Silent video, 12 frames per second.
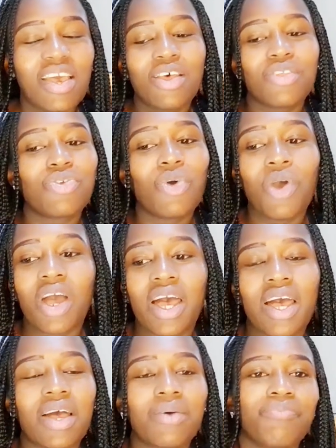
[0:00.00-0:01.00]
So
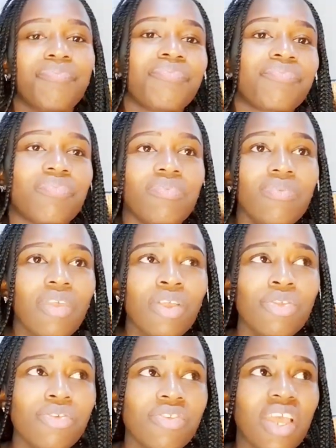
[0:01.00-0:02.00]

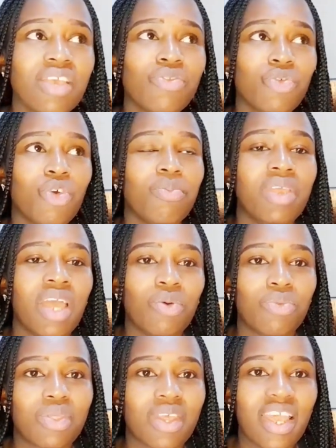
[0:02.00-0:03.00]
those guys took me
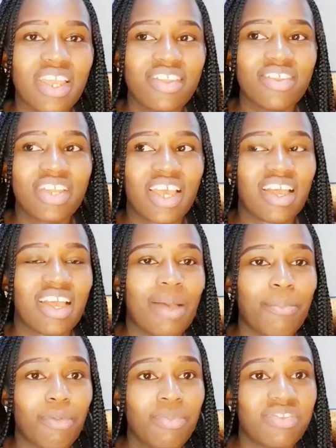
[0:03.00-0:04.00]
outside,
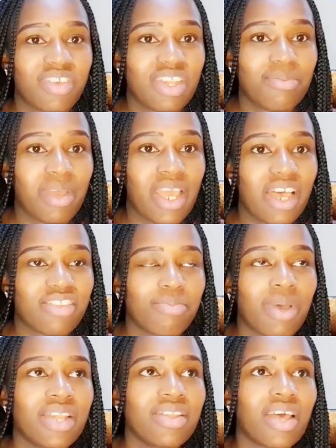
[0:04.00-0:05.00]
nikakaa beside my
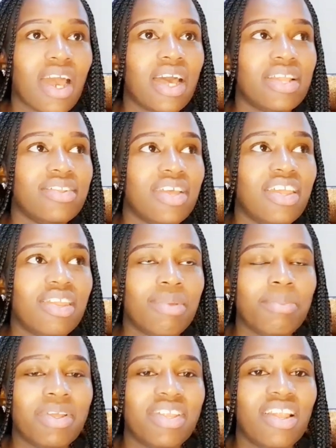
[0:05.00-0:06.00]
husband, and I
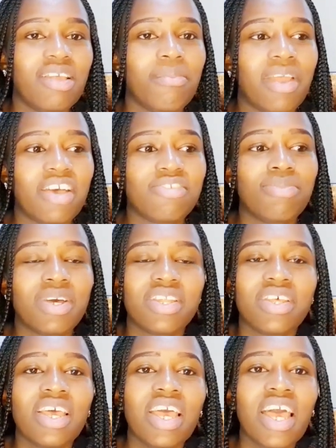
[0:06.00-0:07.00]
remember telling my husband,